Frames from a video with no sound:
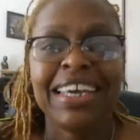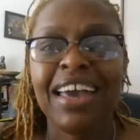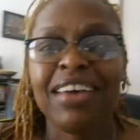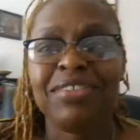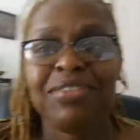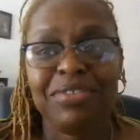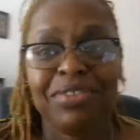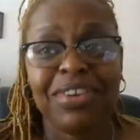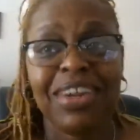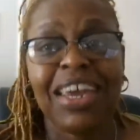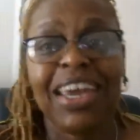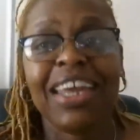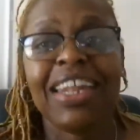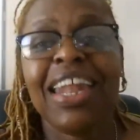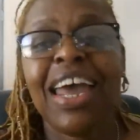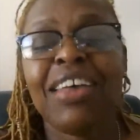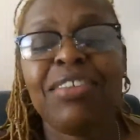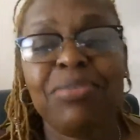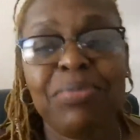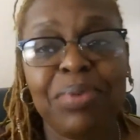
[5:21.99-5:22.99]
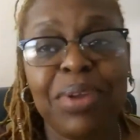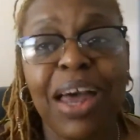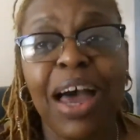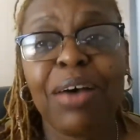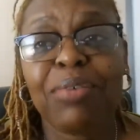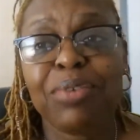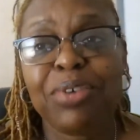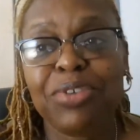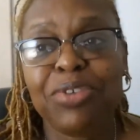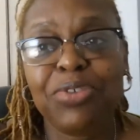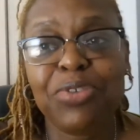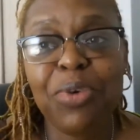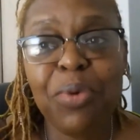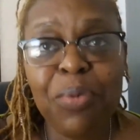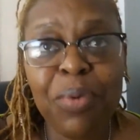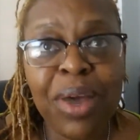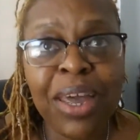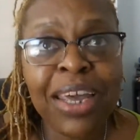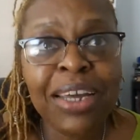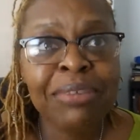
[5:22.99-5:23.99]
yesterday, and that's what I was
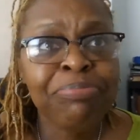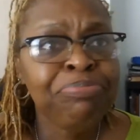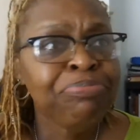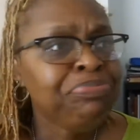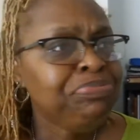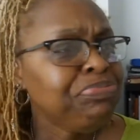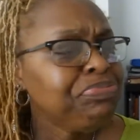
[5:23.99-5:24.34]
doing.